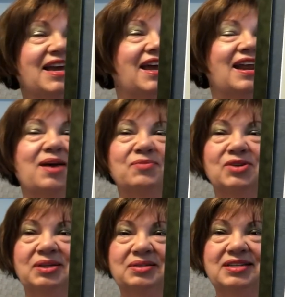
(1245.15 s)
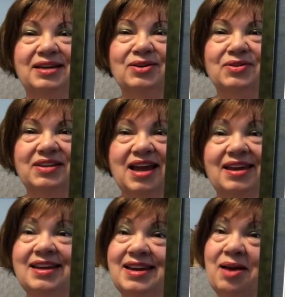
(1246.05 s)
and I'm really tickled that I
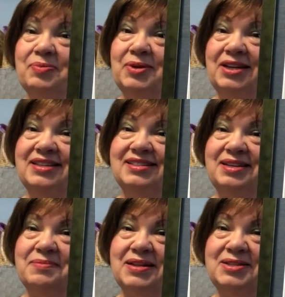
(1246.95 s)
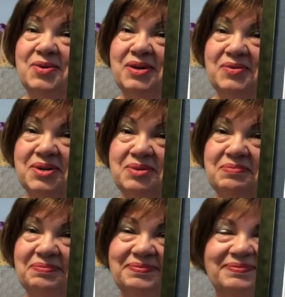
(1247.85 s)
can now put it in my sewing room.